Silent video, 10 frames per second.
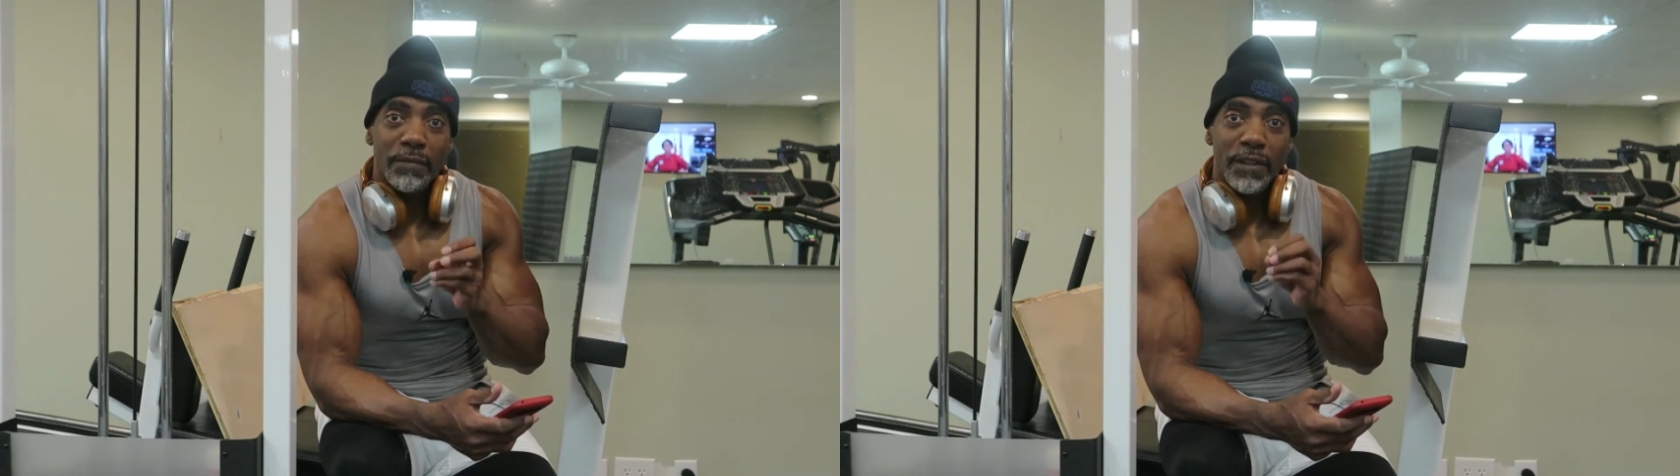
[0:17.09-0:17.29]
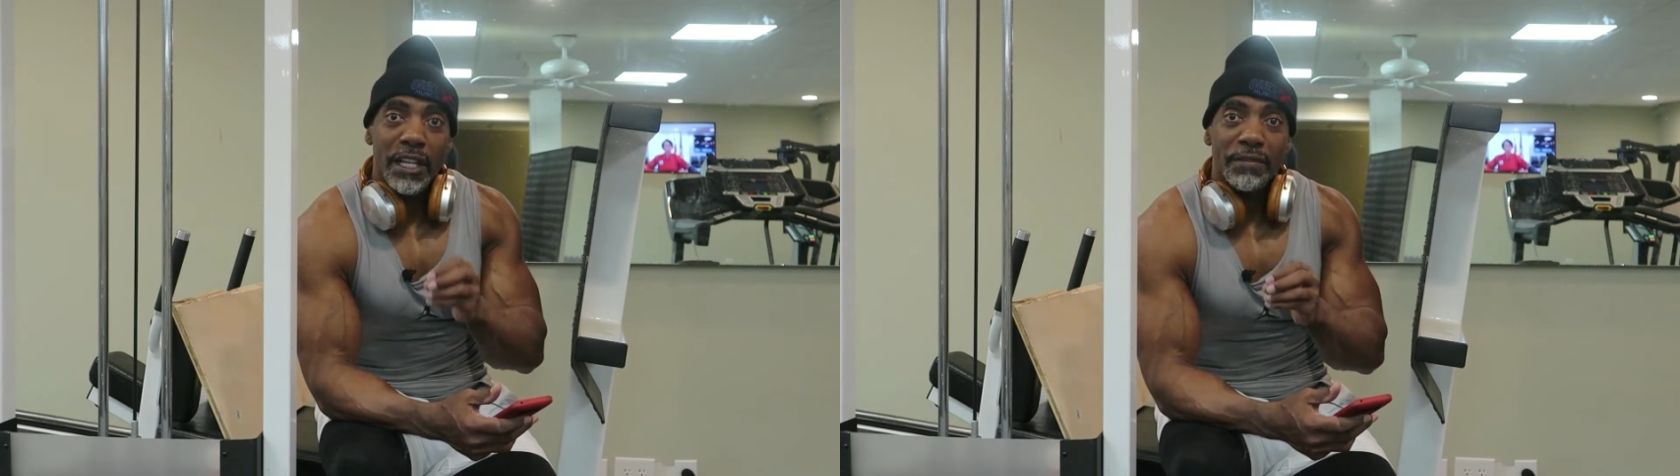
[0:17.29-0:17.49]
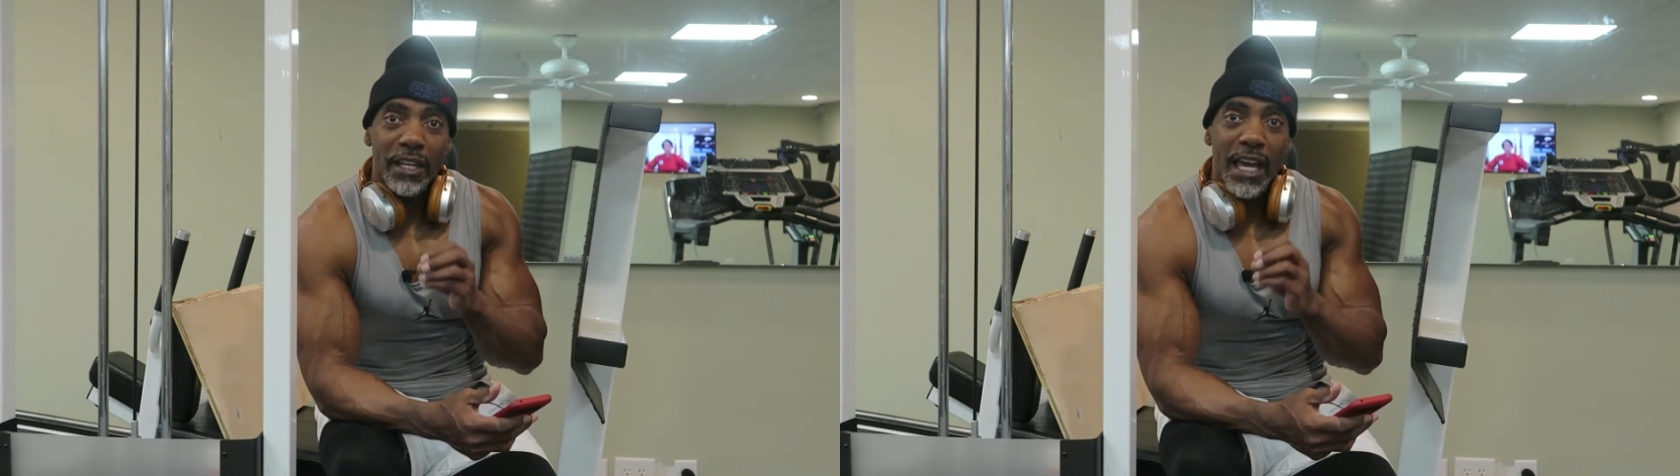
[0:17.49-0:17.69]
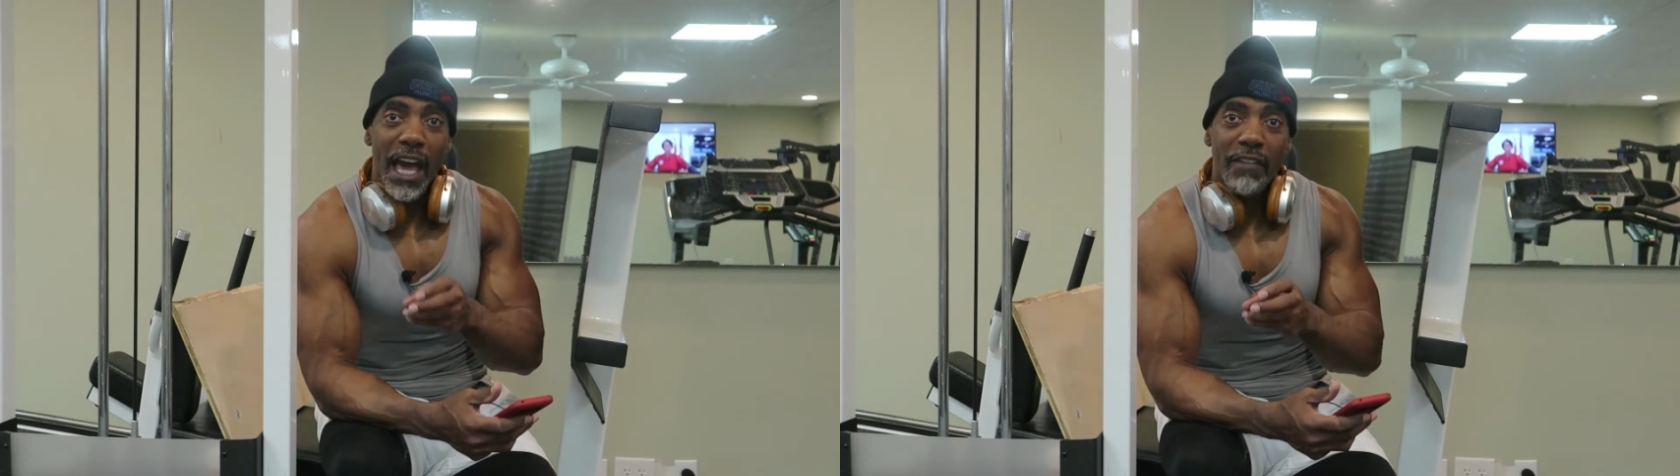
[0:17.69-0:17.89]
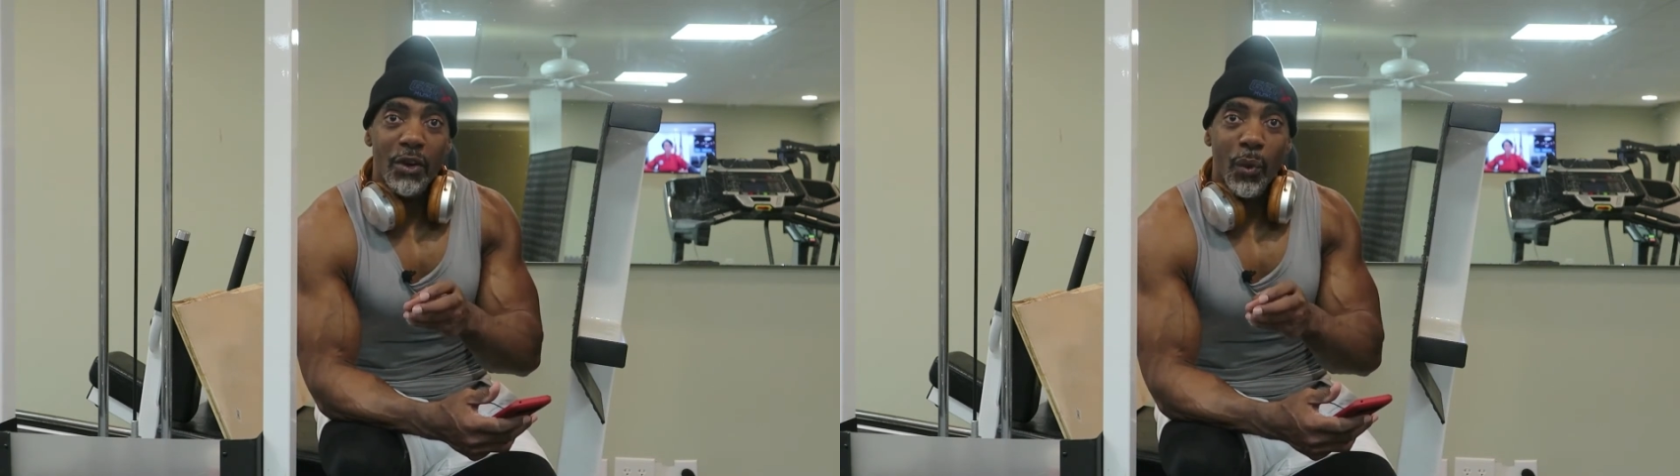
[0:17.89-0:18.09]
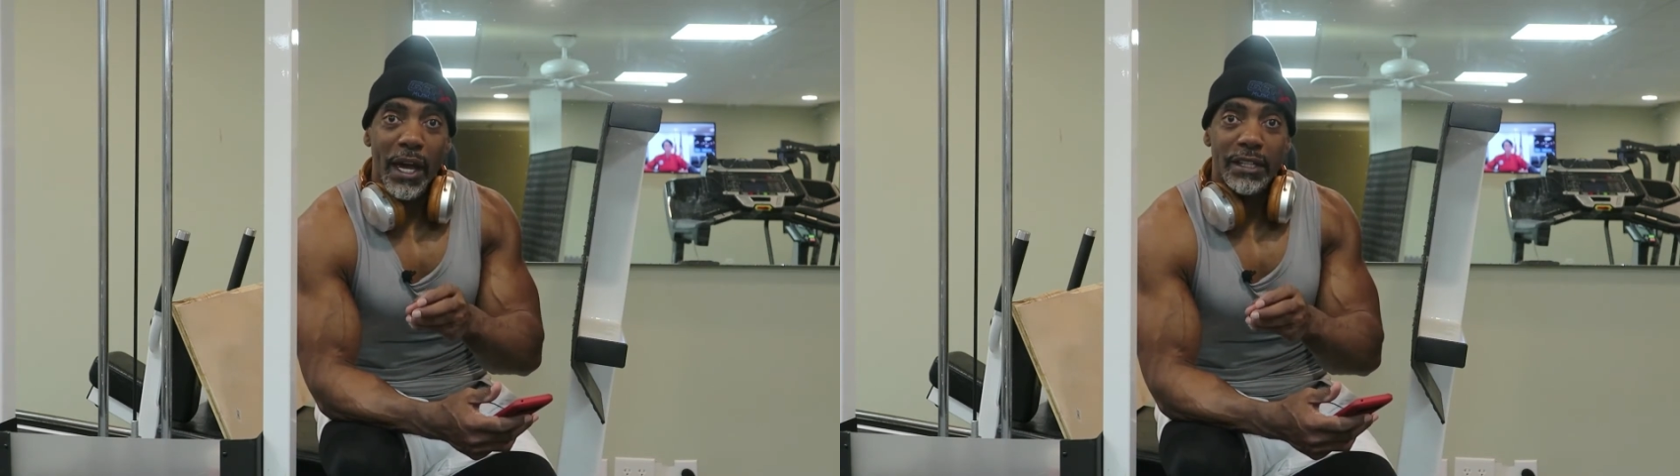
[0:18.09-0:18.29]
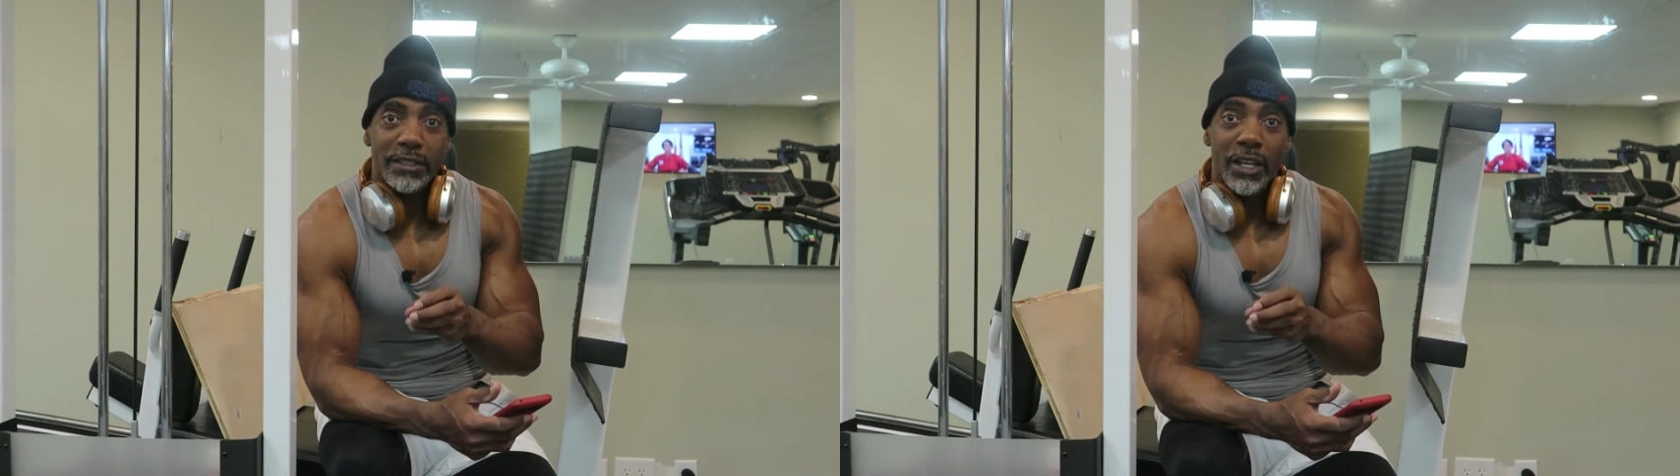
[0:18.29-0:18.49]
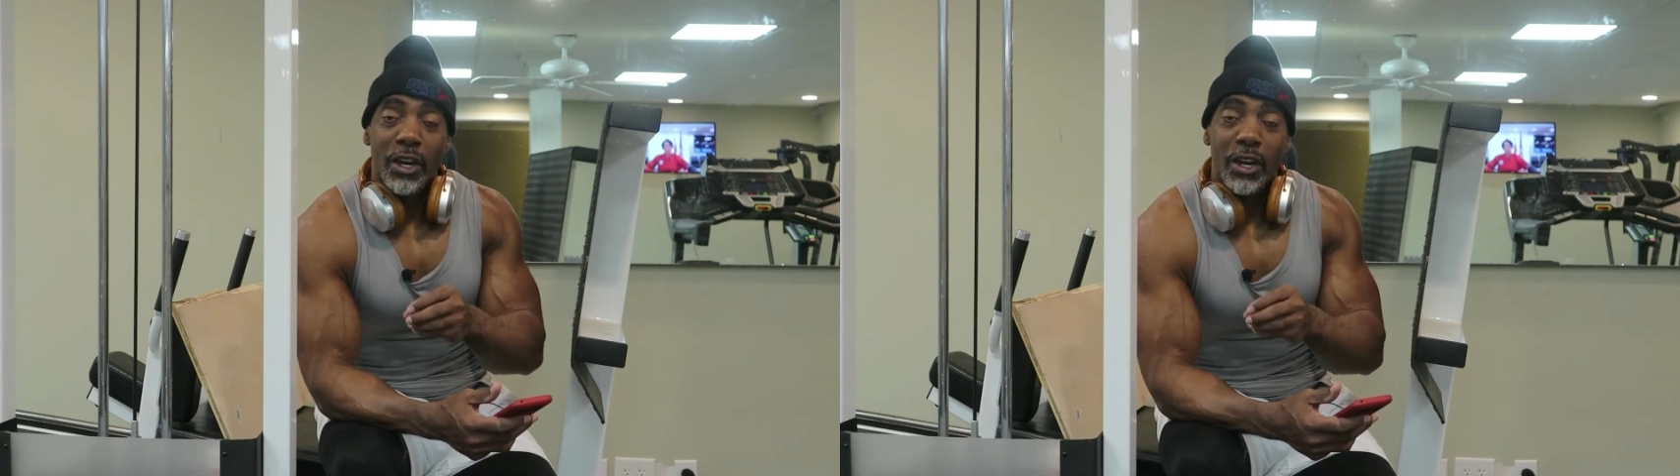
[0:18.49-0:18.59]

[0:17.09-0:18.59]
lifting heavy weights